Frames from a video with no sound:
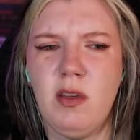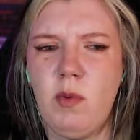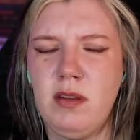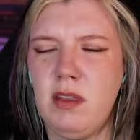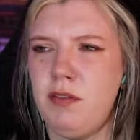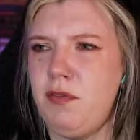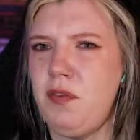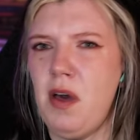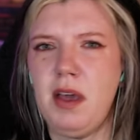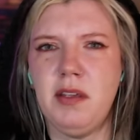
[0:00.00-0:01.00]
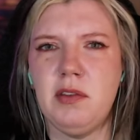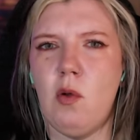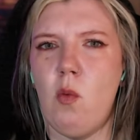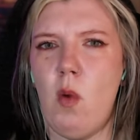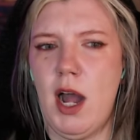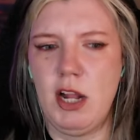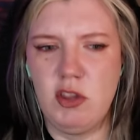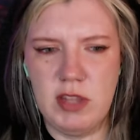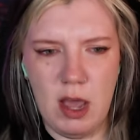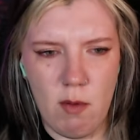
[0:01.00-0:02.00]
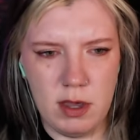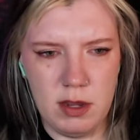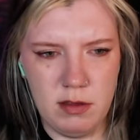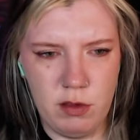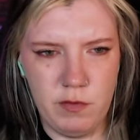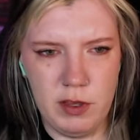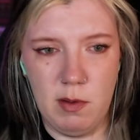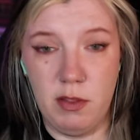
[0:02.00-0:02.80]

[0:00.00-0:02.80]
what the fuck is a watchtower gonna do for you